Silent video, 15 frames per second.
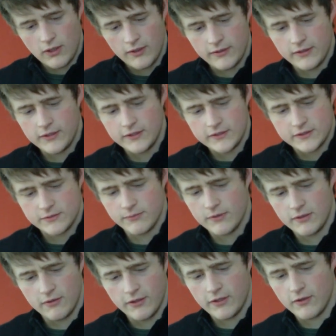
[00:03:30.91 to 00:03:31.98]
I think it's
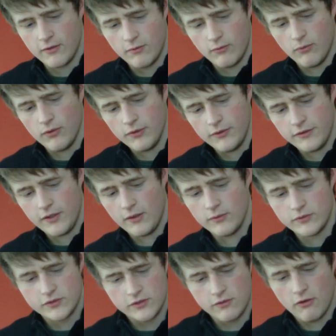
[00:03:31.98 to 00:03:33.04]
something like a
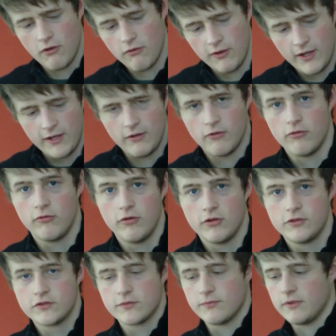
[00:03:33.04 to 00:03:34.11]
1000 or an
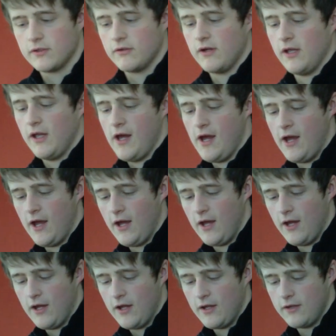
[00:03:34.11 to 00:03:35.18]
800, something like that,
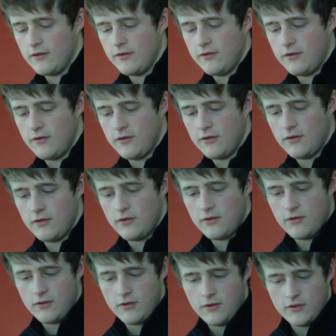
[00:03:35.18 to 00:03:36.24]
and
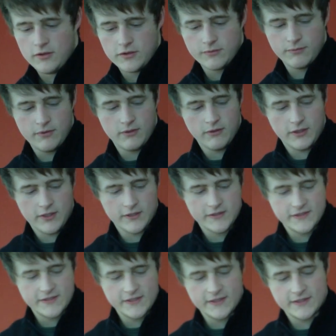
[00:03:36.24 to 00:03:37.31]
something like a
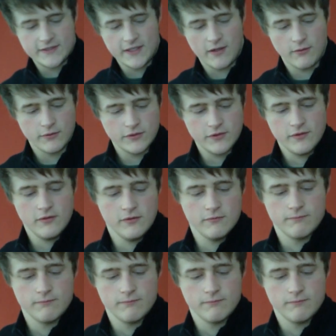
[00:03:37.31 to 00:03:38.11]
6000.